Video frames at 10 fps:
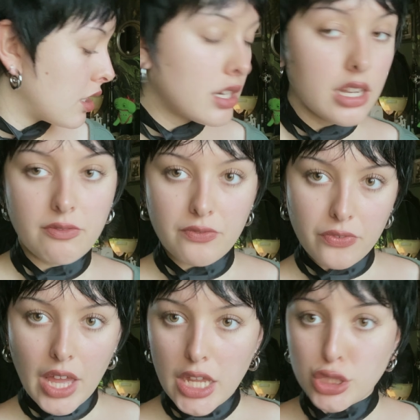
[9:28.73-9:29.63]
nymph
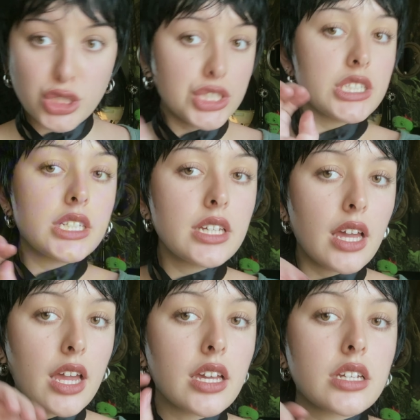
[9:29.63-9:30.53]
energy,
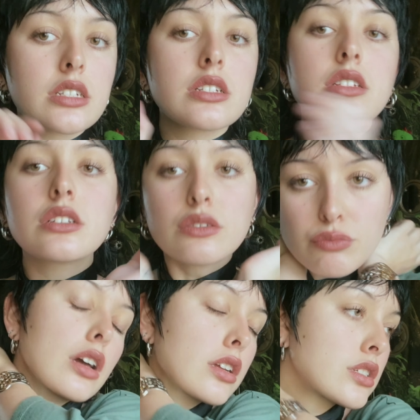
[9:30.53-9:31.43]
and
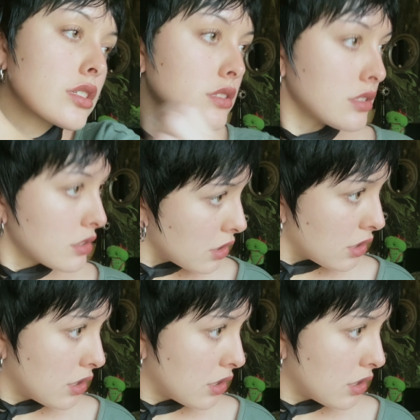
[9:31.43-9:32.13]
just...